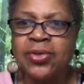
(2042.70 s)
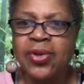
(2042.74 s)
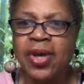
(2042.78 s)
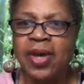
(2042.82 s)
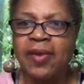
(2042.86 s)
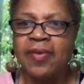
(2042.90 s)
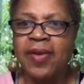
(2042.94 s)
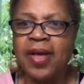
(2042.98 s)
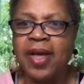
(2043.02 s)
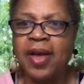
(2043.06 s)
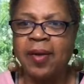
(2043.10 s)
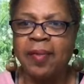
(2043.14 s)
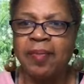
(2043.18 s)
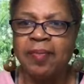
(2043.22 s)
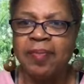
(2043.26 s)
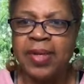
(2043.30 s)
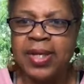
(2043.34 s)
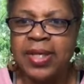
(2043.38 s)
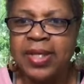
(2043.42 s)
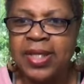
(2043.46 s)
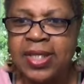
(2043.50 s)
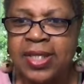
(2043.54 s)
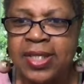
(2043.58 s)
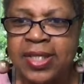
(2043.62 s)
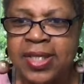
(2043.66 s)
have helped
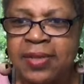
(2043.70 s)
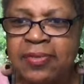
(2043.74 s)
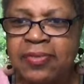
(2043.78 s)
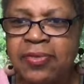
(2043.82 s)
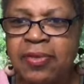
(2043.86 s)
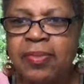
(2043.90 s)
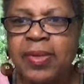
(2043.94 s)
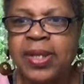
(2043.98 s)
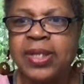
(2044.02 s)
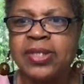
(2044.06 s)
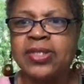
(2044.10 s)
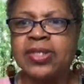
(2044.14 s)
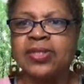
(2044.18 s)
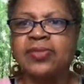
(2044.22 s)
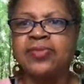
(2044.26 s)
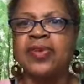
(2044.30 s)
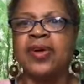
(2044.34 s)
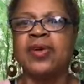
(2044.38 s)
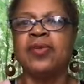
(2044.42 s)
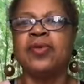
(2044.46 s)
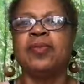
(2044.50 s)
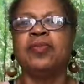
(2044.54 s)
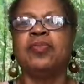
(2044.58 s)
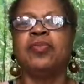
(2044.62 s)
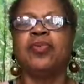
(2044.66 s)
me. This information is
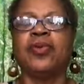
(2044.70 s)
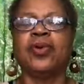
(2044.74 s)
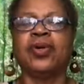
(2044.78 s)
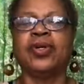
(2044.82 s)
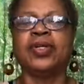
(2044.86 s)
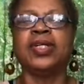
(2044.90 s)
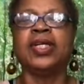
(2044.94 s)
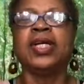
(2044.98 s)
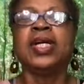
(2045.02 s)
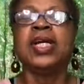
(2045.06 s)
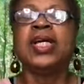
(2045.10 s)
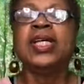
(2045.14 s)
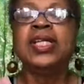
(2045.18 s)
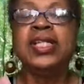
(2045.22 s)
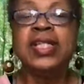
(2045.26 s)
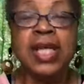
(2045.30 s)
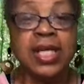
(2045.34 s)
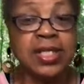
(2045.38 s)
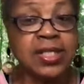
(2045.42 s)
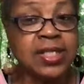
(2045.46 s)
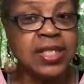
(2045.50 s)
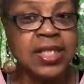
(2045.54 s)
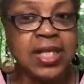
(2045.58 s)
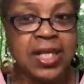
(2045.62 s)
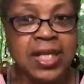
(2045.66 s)
very important.
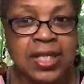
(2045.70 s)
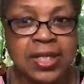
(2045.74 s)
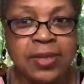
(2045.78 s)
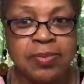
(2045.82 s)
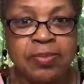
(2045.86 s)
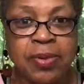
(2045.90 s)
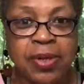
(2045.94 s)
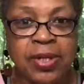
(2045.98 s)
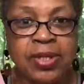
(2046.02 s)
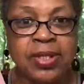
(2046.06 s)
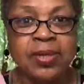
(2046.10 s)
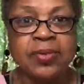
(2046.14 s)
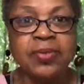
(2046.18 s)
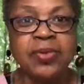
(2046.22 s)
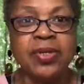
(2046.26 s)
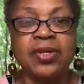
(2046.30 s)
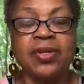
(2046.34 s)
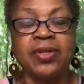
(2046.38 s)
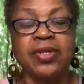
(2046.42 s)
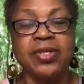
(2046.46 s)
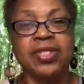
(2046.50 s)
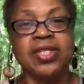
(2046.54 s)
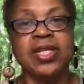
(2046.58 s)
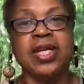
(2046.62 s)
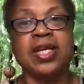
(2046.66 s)
Yes, it is, Brenda. We're
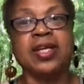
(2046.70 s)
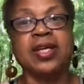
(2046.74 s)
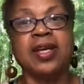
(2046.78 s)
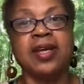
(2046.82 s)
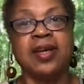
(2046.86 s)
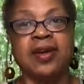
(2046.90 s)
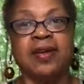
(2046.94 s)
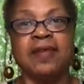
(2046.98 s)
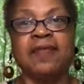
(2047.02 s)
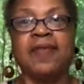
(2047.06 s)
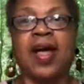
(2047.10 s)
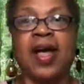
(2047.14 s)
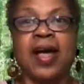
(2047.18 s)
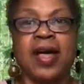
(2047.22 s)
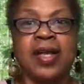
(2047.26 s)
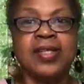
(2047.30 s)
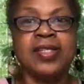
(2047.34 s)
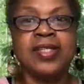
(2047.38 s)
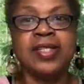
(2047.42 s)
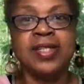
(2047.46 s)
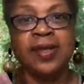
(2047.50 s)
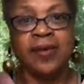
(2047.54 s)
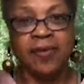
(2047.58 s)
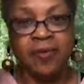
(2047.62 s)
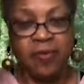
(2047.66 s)
going to take care of
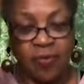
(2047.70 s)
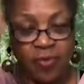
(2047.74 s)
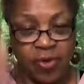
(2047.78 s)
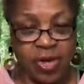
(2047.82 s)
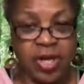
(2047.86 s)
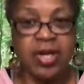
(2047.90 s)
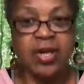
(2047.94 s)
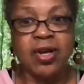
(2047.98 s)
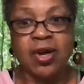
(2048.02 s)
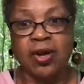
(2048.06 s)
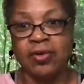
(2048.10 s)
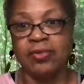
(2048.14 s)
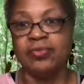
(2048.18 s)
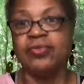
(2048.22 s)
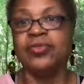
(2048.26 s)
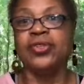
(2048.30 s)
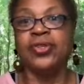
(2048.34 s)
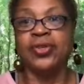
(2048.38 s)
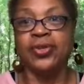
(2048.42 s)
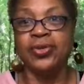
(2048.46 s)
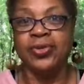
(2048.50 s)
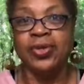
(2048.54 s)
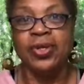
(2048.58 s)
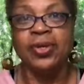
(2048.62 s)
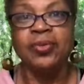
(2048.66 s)
ourselves. We're going to
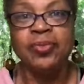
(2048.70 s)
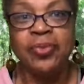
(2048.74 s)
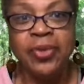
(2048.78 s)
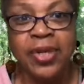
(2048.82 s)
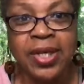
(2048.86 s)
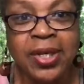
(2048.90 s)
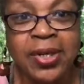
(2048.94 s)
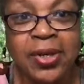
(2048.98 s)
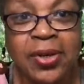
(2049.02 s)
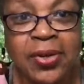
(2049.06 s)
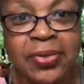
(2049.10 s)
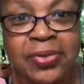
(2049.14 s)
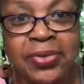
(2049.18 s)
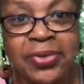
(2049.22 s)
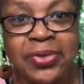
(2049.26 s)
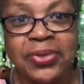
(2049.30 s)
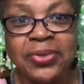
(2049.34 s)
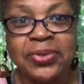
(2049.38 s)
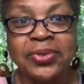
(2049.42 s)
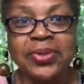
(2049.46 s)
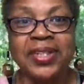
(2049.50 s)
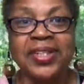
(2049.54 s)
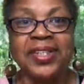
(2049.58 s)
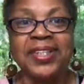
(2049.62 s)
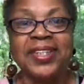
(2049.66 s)
do it. We're going to
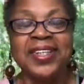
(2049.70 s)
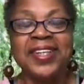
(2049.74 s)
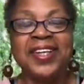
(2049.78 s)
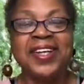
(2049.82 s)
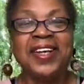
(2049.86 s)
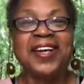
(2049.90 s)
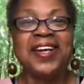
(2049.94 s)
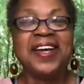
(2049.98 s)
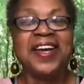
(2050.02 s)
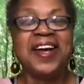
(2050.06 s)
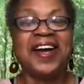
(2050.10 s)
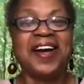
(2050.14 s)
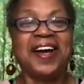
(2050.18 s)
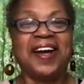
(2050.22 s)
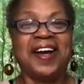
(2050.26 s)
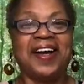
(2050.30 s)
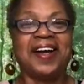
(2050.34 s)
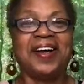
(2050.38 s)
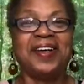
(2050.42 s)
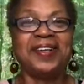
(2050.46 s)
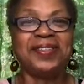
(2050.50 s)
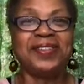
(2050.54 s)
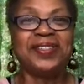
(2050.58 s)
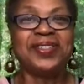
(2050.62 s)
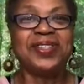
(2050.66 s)
do it.
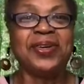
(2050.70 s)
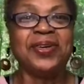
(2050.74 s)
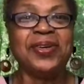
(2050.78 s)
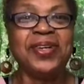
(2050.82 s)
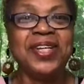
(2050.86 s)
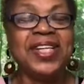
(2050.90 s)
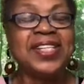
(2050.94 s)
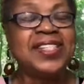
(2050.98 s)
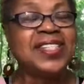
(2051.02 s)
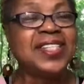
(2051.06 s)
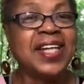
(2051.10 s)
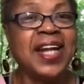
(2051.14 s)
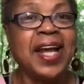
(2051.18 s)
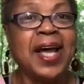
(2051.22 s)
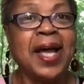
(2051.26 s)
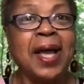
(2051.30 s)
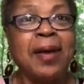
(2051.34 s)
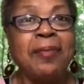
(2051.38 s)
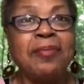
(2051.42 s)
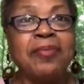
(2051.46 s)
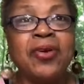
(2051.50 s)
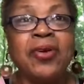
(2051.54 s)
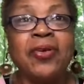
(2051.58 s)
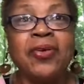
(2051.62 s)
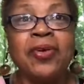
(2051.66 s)
So listen,
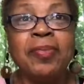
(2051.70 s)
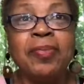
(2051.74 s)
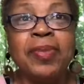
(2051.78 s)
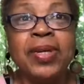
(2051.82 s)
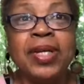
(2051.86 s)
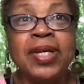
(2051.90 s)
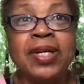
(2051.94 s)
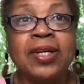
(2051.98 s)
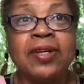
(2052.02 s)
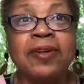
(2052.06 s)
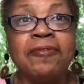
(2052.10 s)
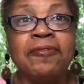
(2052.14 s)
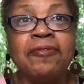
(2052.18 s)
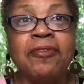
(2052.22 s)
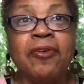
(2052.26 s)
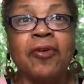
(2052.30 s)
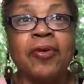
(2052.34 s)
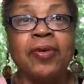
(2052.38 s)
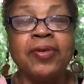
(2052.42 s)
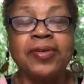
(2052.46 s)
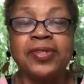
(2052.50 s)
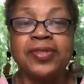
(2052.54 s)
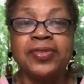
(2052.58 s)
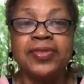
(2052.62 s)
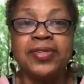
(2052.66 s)
I'm going to be looking
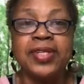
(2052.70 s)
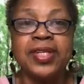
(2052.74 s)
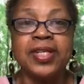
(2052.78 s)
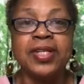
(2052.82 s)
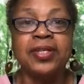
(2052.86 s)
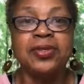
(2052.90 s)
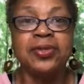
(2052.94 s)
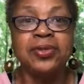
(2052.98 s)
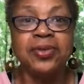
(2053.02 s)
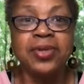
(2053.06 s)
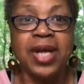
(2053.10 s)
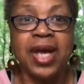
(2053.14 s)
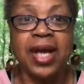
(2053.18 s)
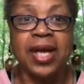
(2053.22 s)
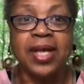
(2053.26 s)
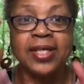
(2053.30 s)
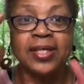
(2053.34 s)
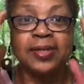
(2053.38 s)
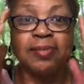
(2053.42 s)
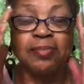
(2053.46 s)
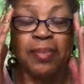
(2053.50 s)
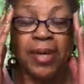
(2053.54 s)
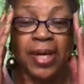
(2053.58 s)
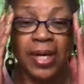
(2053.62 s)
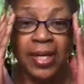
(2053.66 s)
forward to seeing you
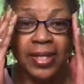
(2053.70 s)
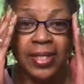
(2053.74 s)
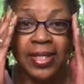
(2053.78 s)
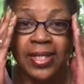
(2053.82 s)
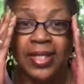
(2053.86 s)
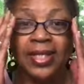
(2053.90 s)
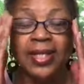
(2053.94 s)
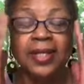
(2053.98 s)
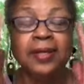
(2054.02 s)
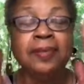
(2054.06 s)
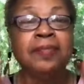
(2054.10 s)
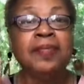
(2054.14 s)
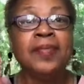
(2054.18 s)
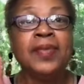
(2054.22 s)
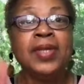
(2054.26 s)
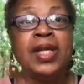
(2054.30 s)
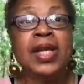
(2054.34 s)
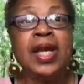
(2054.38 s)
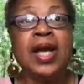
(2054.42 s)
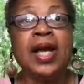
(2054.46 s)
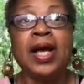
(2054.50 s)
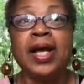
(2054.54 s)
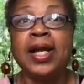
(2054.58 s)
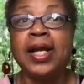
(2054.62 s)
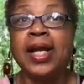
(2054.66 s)
guys Monday.
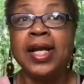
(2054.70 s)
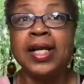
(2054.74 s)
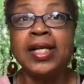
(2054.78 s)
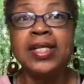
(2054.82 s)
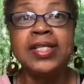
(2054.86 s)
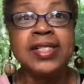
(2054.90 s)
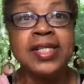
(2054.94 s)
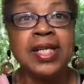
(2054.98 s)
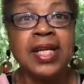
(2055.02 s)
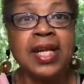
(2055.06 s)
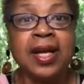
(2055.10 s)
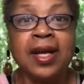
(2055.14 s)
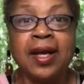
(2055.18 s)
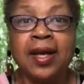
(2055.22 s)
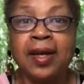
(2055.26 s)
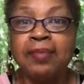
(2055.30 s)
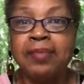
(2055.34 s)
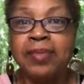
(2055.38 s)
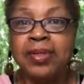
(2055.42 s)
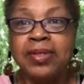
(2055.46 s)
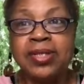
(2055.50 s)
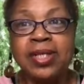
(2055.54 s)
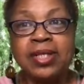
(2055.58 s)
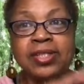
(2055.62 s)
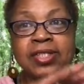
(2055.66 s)
Like I said, I've
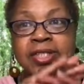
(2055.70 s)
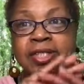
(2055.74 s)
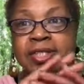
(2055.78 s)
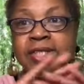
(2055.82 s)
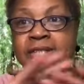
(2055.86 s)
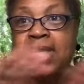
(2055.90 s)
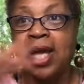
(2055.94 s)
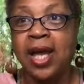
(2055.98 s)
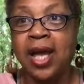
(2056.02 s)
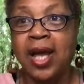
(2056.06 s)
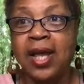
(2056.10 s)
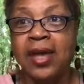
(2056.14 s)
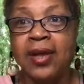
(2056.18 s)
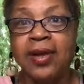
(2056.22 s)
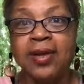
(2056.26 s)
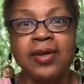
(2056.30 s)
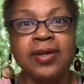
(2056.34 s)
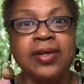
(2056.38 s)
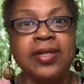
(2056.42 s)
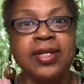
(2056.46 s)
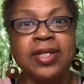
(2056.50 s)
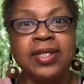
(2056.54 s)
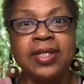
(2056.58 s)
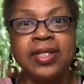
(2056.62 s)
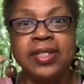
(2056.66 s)
been just
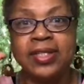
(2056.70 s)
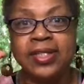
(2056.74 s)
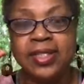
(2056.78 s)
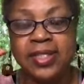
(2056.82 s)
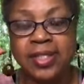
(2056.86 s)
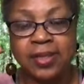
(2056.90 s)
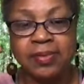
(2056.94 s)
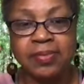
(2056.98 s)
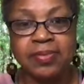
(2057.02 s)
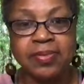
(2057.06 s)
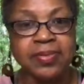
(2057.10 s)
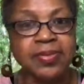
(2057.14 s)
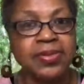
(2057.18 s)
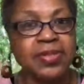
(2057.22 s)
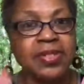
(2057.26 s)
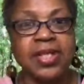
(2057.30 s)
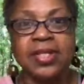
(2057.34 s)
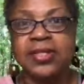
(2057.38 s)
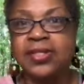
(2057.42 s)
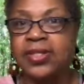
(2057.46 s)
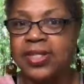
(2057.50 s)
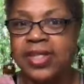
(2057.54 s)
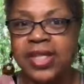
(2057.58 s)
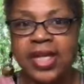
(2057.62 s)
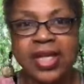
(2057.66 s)
tired, and it took
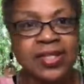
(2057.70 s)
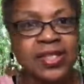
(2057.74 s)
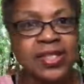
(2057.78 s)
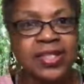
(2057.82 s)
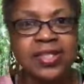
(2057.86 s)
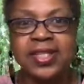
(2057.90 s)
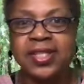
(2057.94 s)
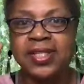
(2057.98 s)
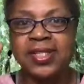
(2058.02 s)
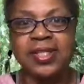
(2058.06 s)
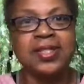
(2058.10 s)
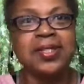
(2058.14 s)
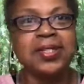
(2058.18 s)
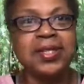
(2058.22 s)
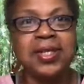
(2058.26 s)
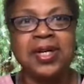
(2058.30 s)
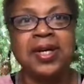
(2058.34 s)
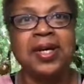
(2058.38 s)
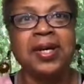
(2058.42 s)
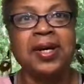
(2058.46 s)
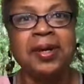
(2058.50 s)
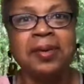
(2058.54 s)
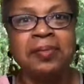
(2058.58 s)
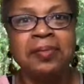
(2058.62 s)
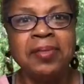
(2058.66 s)
yesterday. I just couldn't
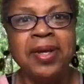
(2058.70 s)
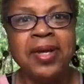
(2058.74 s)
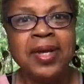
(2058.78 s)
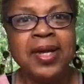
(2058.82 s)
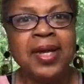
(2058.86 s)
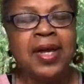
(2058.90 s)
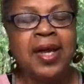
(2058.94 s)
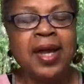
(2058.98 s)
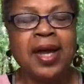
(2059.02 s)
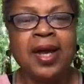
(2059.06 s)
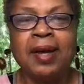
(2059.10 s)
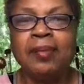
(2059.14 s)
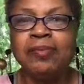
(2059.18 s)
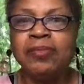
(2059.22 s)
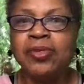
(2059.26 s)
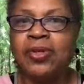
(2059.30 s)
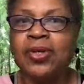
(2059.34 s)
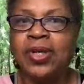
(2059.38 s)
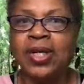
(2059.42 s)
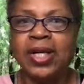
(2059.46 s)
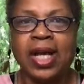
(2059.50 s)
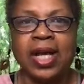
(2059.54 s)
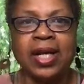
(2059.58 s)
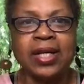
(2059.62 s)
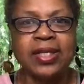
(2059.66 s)
come. I'm
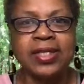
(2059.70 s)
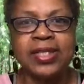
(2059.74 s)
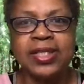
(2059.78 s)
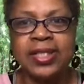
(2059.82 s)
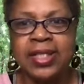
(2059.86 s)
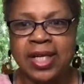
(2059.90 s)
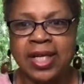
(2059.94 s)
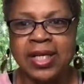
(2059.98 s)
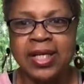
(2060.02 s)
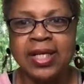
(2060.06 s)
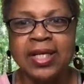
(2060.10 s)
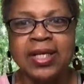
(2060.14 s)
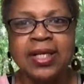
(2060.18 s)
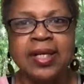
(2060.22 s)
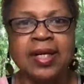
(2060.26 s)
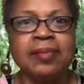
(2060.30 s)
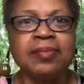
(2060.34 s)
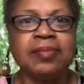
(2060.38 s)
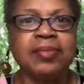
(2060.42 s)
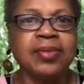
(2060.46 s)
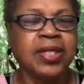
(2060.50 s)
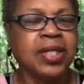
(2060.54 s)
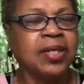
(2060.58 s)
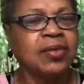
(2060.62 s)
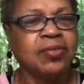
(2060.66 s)
doing a lot of study.
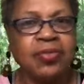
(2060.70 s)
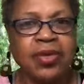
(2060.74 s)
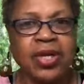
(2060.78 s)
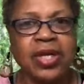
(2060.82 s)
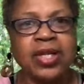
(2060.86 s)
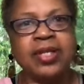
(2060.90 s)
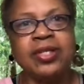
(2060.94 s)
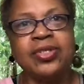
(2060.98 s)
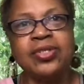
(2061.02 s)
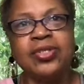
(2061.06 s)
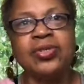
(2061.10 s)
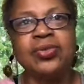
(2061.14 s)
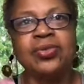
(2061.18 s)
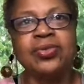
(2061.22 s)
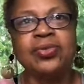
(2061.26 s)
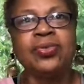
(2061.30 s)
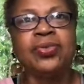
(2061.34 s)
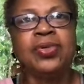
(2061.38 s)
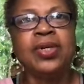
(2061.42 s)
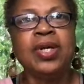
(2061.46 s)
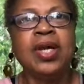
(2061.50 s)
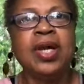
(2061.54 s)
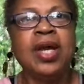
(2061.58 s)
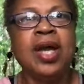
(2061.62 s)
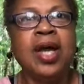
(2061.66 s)
I'm getting ready to,
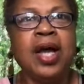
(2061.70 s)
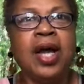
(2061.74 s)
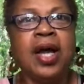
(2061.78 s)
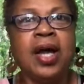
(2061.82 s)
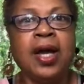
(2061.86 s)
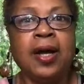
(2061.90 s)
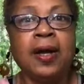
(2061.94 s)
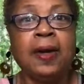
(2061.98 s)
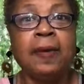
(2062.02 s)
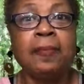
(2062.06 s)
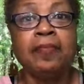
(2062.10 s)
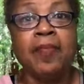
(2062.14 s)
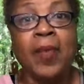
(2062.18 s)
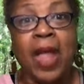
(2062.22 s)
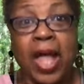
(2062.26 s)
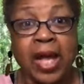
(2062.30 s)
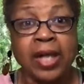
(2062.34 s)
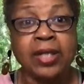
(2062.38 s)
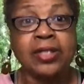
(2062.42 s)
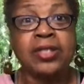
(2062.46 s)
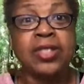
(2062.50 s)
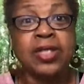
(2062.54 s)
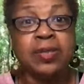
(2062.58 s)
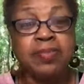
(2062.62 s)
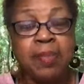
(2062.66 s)

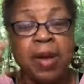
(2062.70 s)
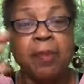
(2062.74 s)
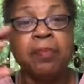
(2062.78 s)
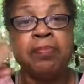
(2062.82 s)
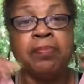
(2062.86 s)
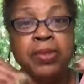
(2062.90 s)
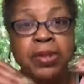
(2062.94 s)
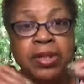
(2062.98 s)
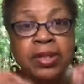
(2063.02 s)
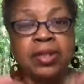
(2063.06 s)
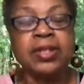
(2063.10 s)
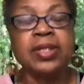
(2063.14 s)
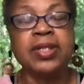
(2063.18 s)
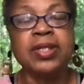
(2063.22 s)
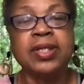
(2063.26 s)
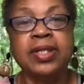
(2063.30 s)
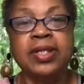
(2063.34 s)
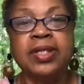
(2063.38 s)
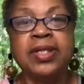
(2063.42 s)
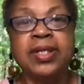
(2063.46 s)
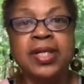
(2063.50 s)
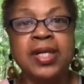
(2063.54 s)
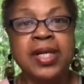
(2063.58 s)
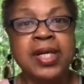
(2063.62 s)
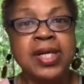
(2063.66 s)
actually my
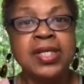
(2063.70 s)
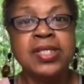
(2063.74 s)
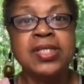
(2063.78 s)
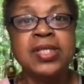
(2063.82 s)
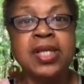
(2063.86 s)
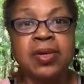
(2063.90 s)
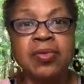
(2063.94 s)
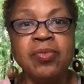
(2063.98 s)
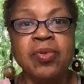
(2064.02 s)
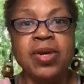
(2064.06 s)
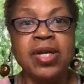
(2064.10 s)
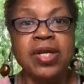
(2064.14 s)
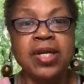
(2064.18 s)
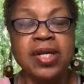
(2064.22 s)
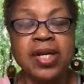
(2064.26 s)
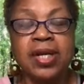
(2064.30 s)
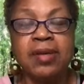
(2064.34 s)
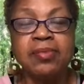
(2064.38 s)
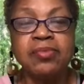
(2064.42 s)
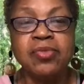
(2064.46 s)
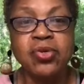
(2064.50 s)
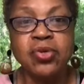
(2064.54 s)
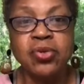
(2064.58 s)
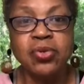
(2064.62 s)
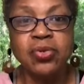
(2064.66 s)
book is getting ready to
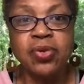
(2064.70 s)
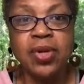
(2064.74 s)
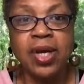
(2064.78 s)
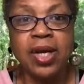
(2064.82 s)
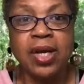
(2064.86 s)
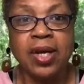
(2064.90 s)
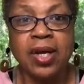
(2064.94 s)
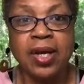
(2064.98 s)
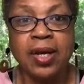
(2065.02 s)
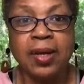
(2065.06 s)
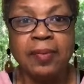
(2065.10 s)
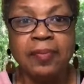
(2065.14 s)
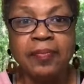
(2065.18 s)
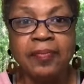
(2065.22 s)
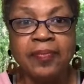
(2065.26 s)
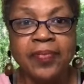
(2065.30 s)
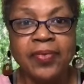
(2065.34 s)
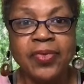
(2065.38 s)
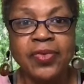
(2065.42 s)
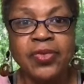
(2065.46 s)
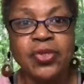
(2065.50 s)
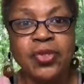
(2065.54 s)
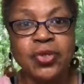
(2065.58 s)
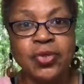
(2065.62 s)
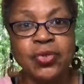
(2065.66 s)
come to
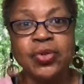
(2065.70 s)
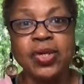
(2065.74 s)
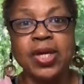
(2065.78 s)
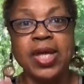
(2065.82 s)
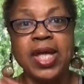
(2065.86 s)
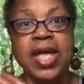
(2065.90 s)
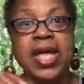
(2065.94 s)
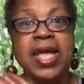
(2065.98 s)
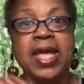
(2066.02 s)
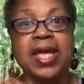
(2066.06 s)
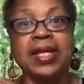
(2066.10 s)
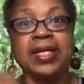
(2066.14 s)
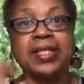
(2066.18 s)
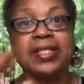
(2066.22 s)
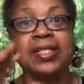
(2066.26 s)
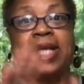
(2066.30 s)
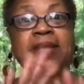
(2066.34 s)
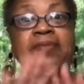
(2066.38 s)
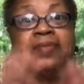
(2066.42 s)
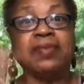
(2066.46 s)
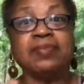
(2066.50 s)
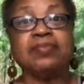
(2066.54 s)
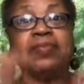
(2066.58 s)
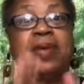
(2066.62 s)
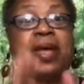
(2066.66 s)
a head. As a
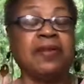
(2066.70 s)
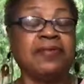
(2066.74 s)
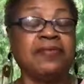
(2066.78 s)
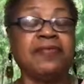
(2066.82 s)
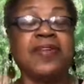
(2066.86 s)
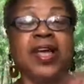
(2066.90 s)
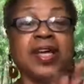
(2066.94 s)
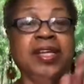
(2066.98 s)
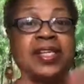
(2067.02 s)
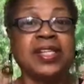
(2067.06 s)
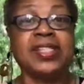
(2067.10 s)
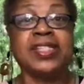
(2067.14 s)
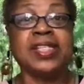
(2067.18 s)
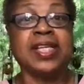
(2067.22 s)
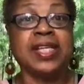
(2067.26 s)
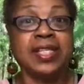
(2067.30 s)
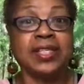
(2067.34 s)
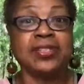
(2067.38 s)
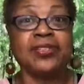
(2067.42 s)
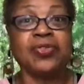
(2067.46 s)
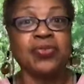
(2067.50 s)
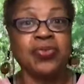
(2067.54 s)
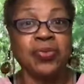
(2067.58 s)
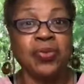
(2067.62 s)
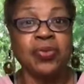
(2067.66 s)
matter of fact, he said
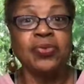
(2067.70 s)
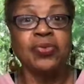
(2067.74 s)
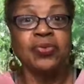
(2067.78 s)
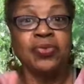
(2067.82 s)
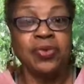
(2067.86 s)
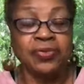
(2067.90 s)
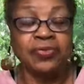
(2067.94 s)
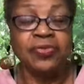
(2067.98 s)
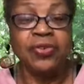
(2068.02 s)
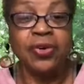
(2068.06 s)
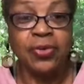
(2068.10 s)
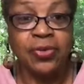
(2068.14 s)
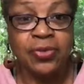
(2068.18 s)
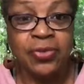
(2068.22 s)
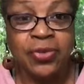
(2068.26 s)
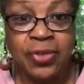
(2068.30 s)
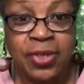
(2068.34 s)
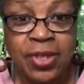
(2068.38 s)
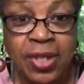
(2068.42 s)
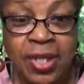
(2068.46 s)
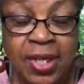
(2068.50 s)
it's through the first,